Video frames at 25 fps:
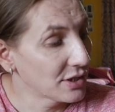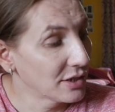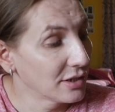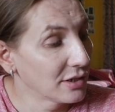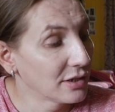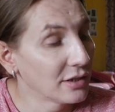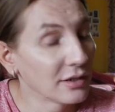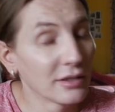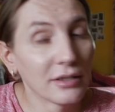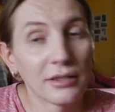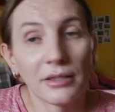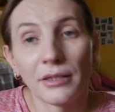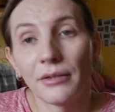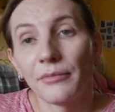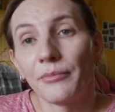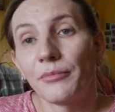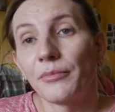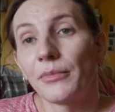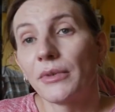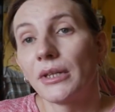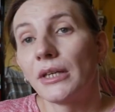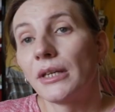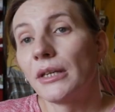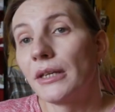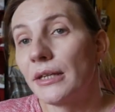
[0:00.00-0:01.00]

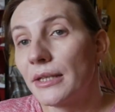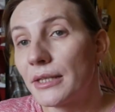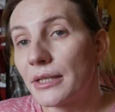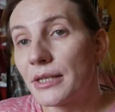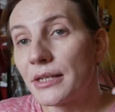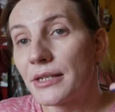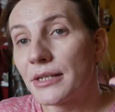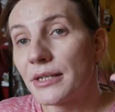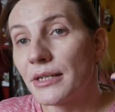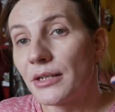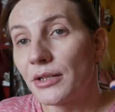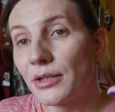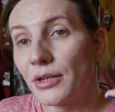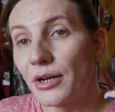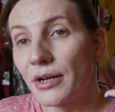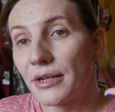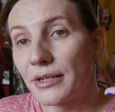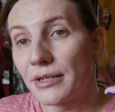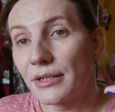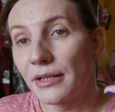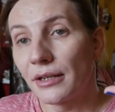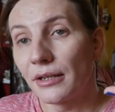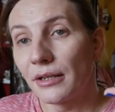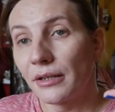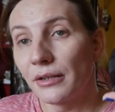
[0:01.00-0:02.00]
it is
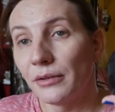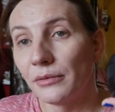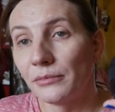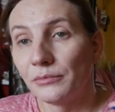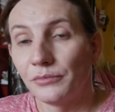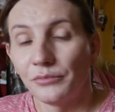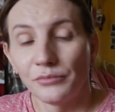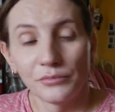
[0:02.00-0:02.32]
interesting